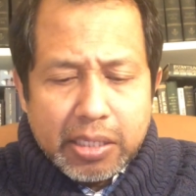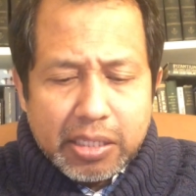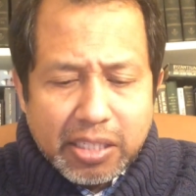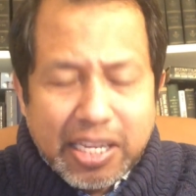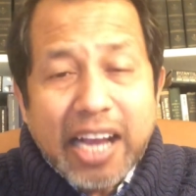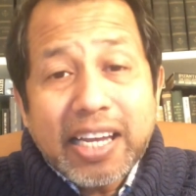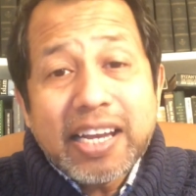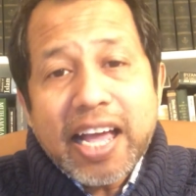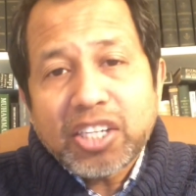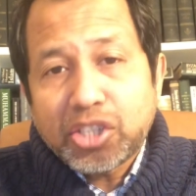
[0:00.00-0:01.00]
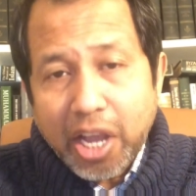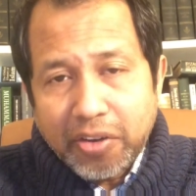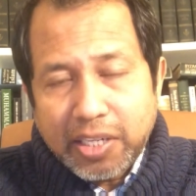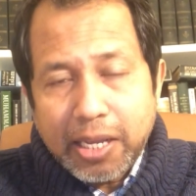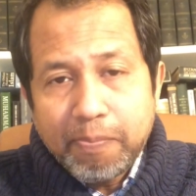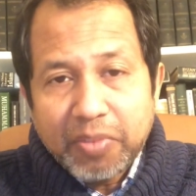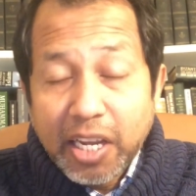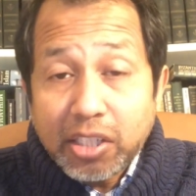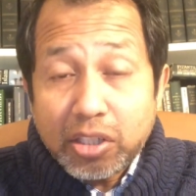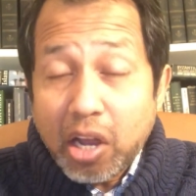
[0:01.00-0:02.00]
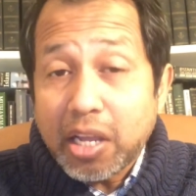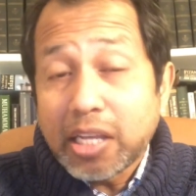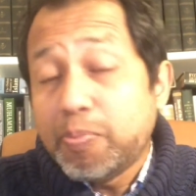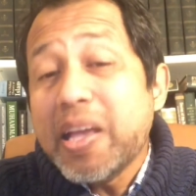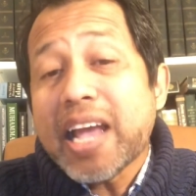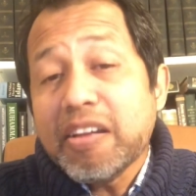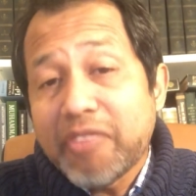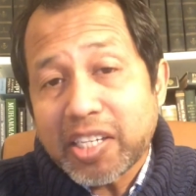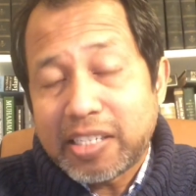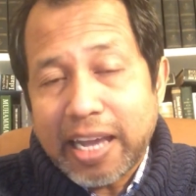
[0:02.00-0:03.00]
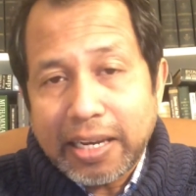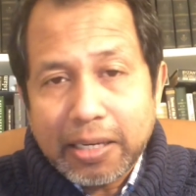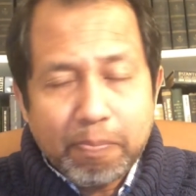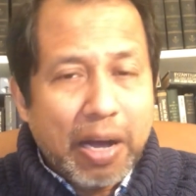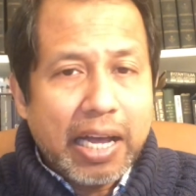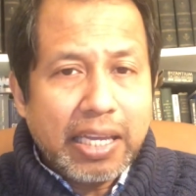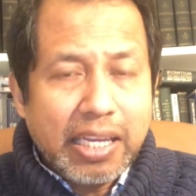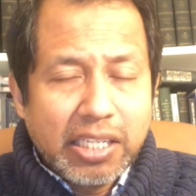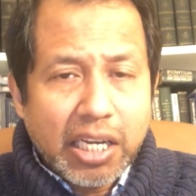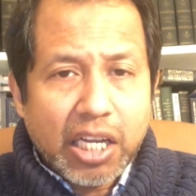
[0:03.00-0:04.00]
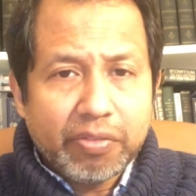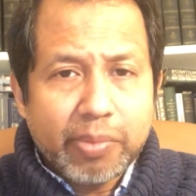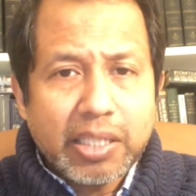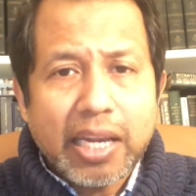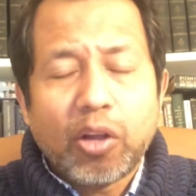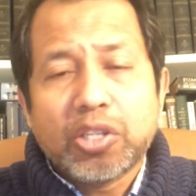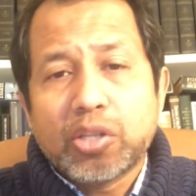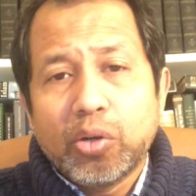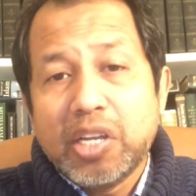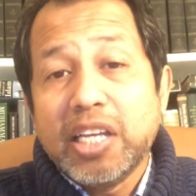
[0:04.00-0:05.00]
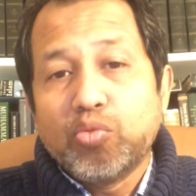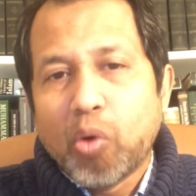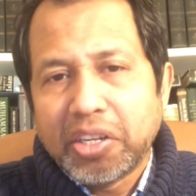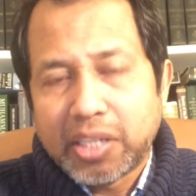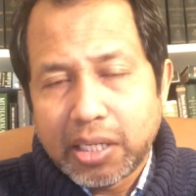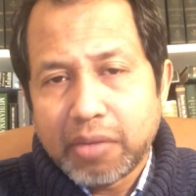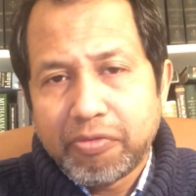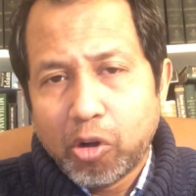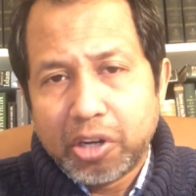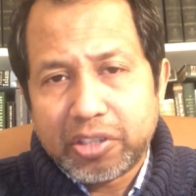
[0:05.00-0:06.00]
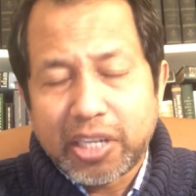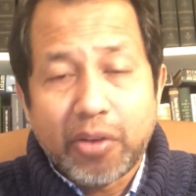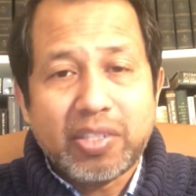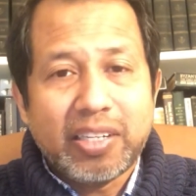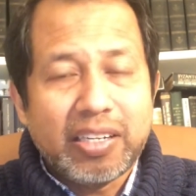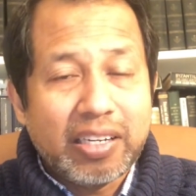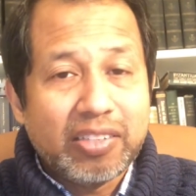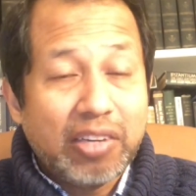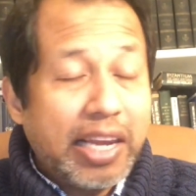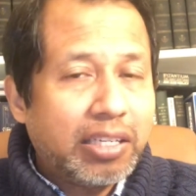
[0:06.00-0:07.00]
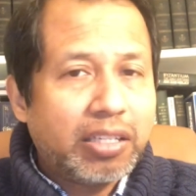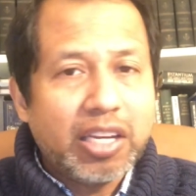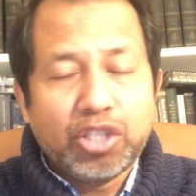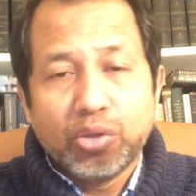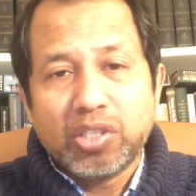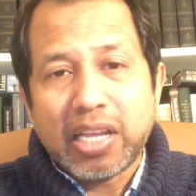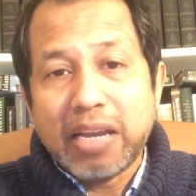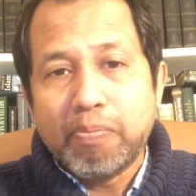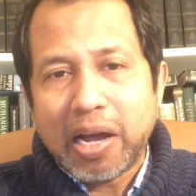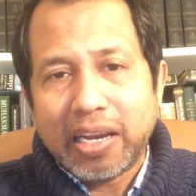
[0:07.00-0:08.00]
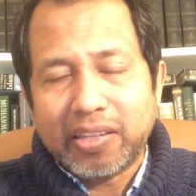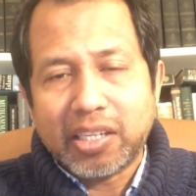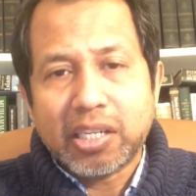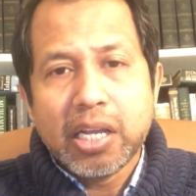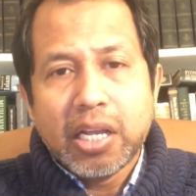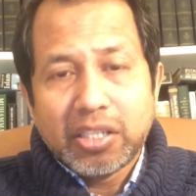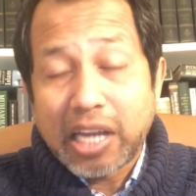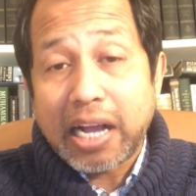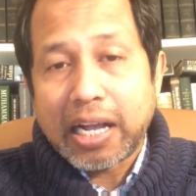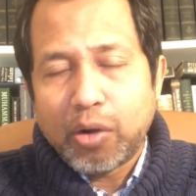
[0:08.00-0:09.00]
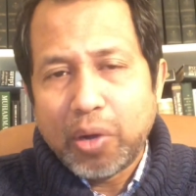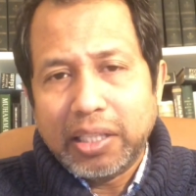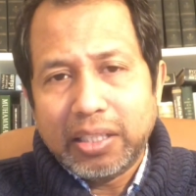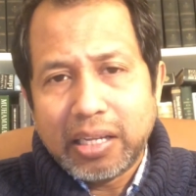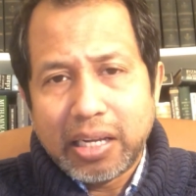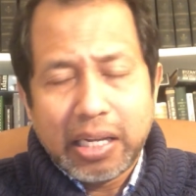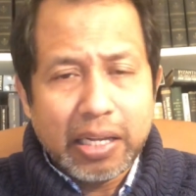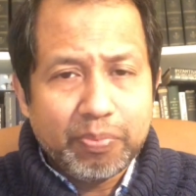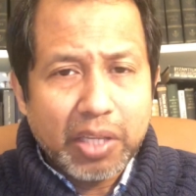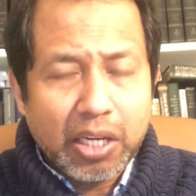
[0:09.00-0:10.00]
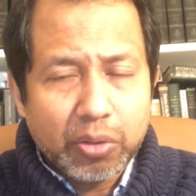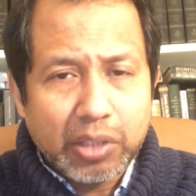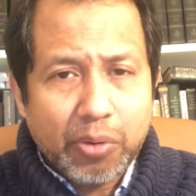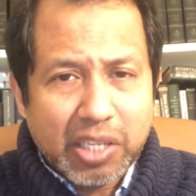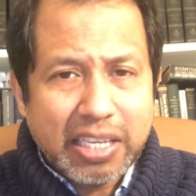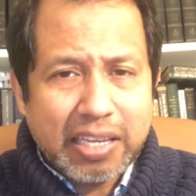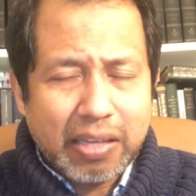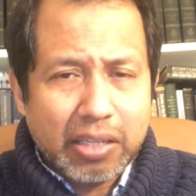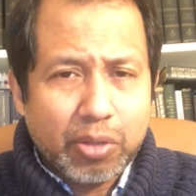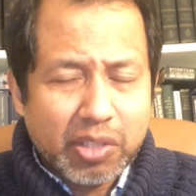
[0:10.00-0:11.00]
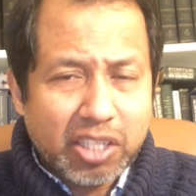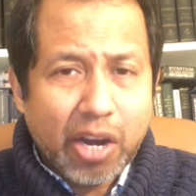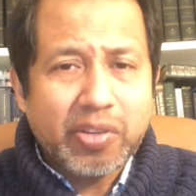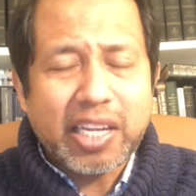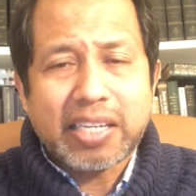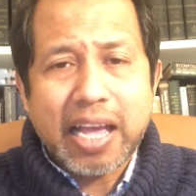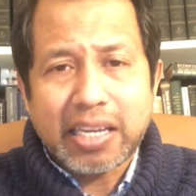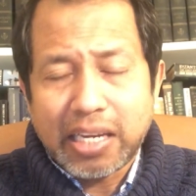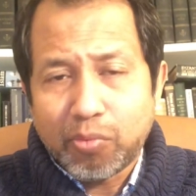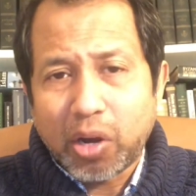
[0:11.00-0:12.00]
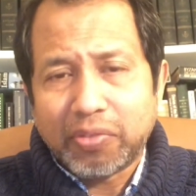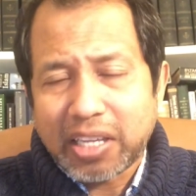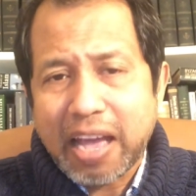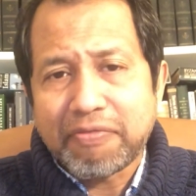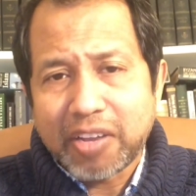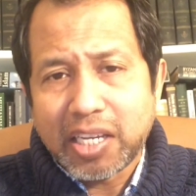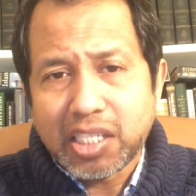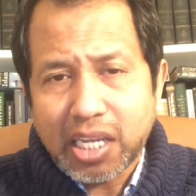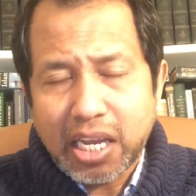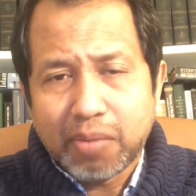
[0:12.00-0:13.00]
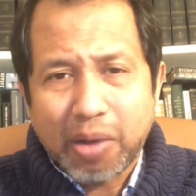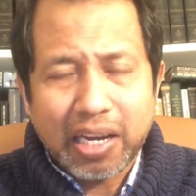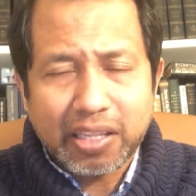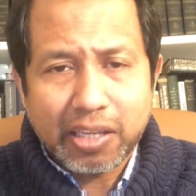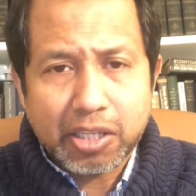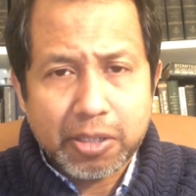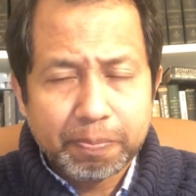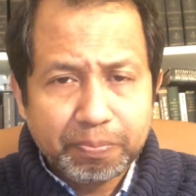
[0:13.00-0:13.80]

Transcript: Zakir Naik's charity is being investigated by Indian government, and also he's wanted for terrorist-related issues in Bangladesh, Dhaka, when there was a terrorist attack in one of the cafes in Bangladesh.